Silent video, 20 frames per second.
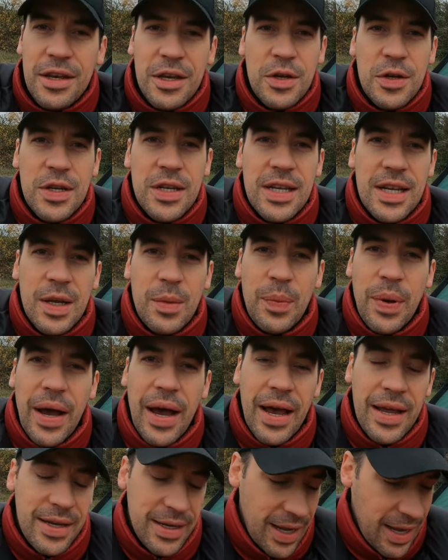a new sleep
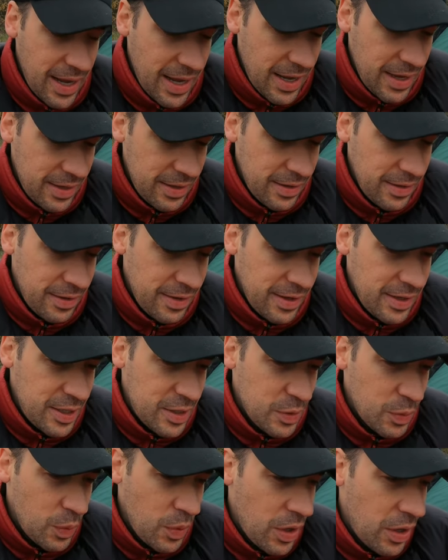pad, and
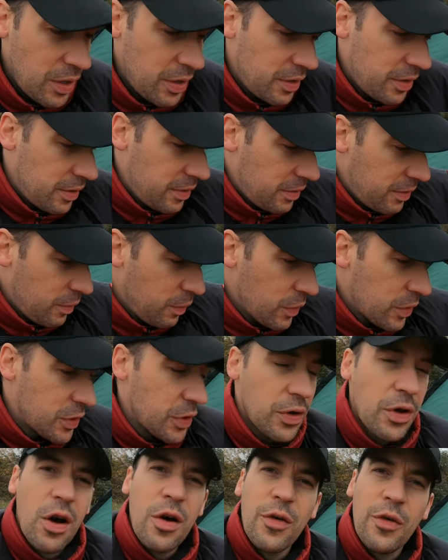this one
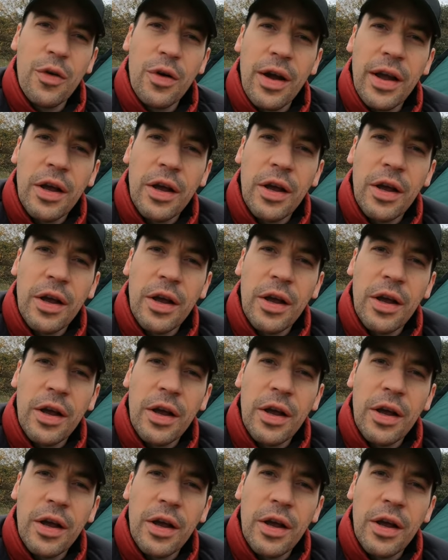was on offer.